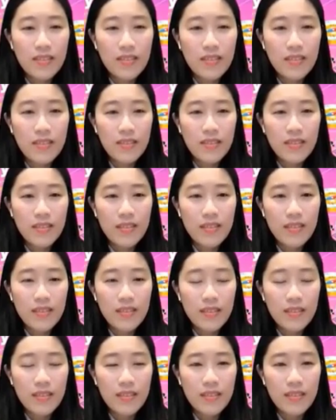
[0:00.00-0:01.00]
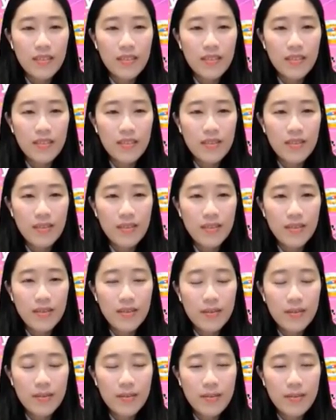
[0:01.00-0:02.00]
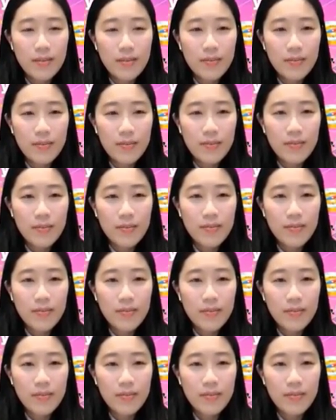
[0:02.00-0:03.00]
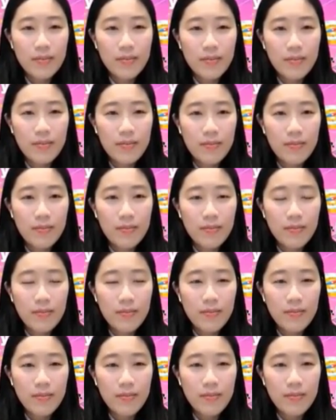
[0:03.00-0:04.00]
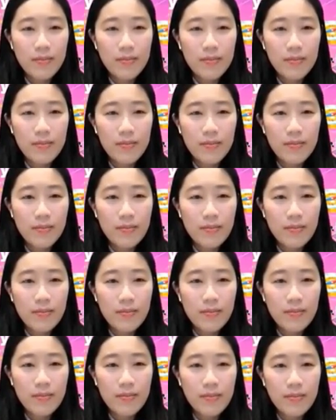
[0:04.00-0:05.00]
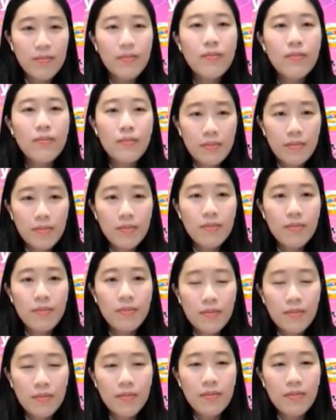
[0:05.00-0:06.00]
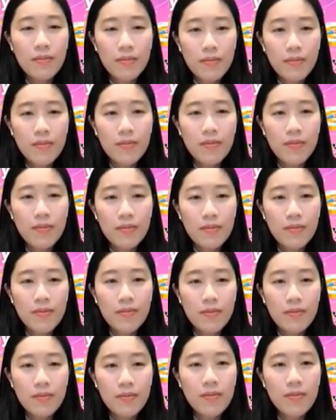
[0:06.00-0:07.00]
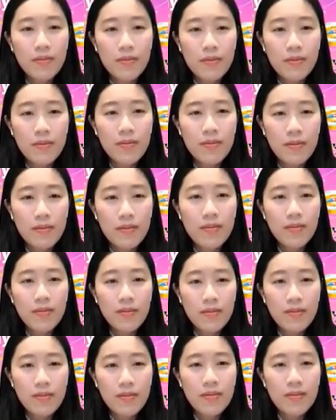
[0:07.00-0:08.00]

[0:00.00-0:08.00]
This person isn't speaking.